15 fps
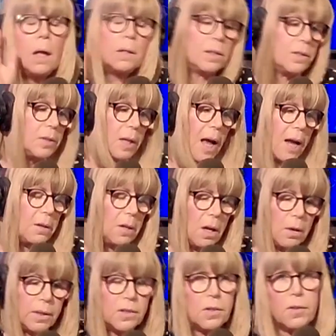Listen, I don't
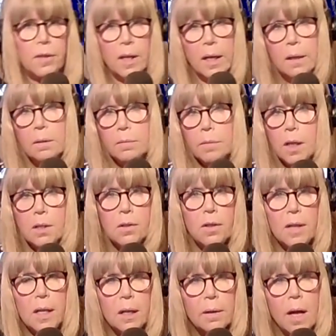know. It's a thing. It's a
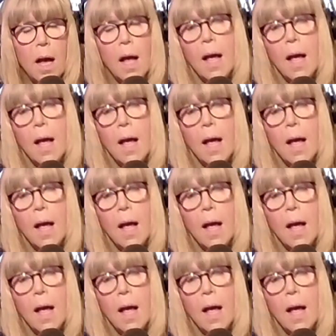thing.